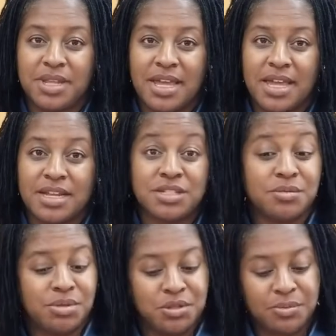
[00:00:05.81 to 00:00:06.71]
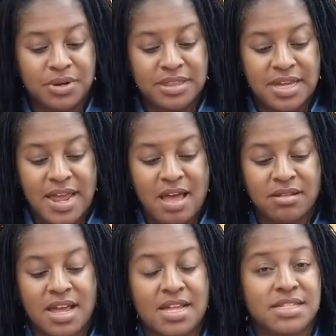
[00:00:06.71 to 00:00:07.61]
Plan is a blueprint that
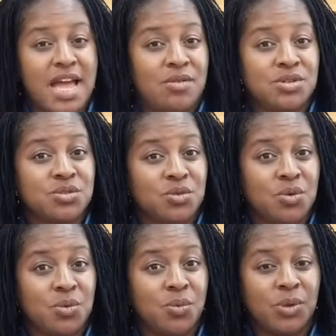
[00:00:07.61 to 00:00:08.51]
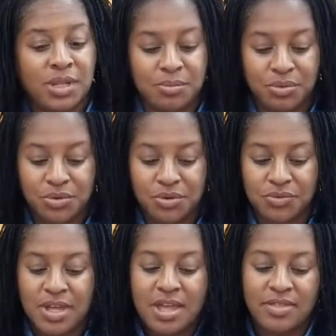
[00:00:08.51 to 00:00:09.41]
outlines how a school will improve
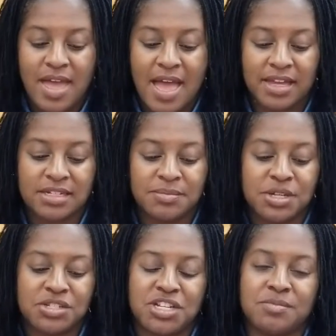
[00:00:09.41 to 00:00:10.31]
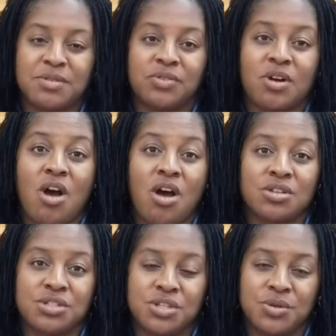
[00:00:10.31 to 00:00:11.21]
the academic achievement for all
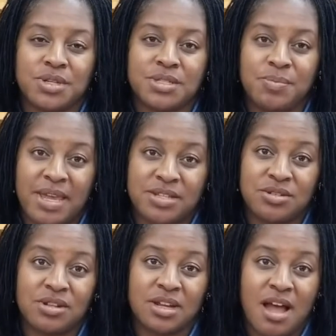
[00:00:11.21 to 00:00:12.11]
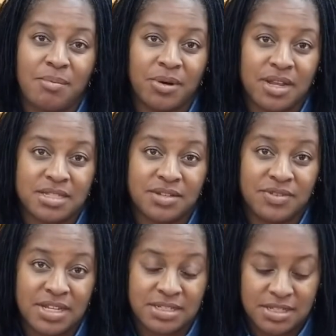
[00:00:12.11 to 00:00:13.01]
students based on the Comprehensive
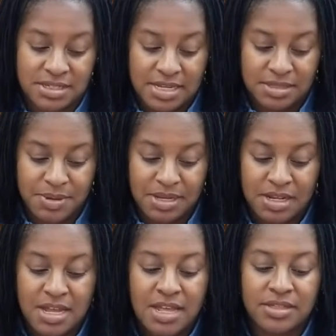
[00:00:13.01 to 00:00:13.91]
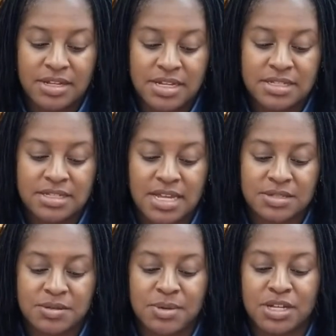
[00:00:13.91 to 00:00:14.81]
Needs Assessment. The Needs
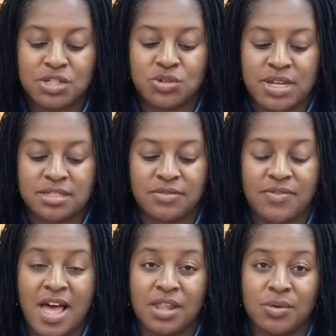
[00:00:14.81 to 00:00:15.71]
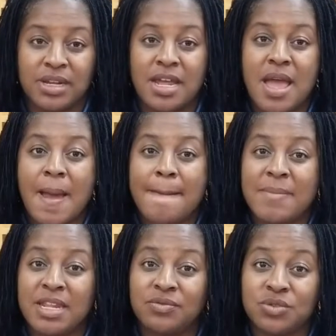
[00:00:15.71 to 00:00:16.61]
Assessment must address the following:
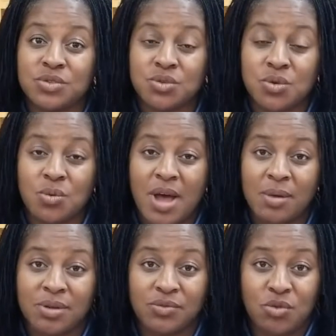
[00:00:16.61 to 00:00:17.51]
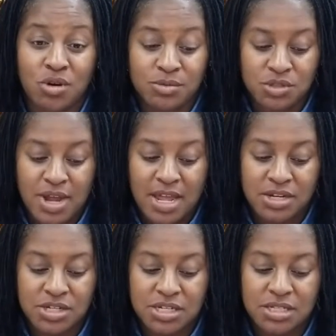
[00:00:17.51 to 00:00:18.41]
meaningful school-wide reform
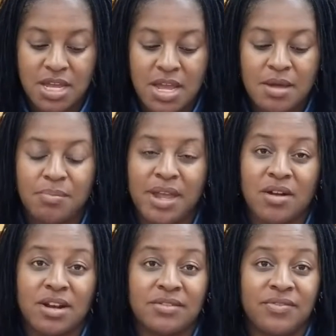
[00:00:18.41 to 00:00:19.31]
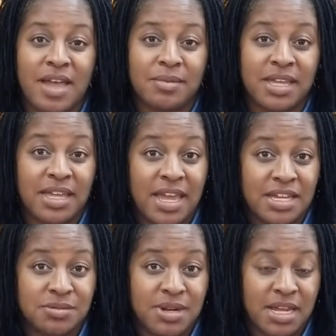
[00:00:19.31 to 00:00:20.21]
strategies, parent and family
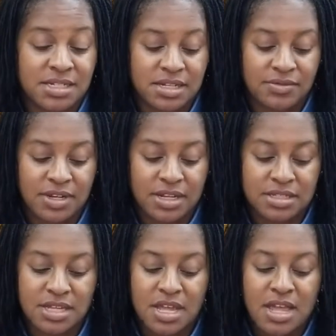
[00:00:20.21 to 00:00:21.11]
engagement activities,